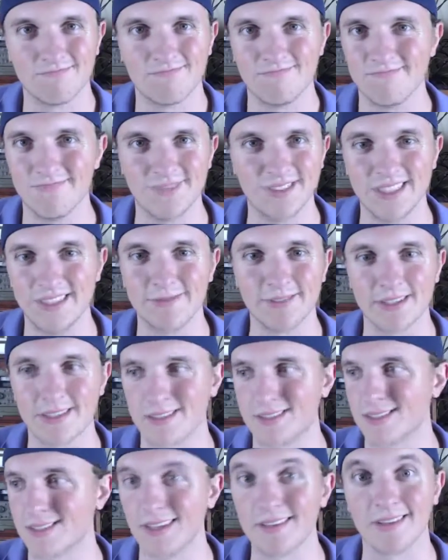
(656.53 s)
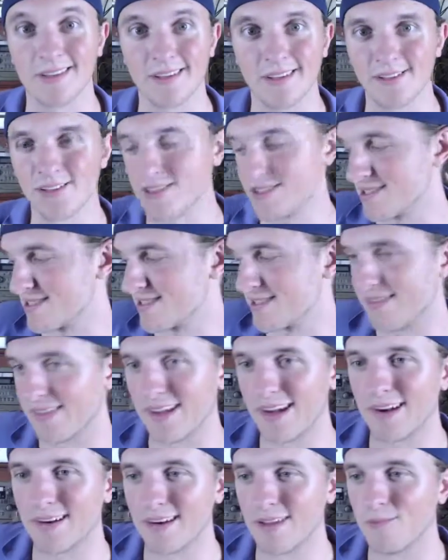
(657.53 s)
defense suddenly just isn't
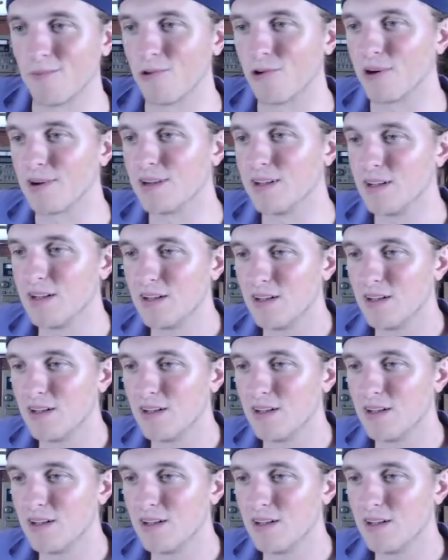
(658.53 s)
there anymore.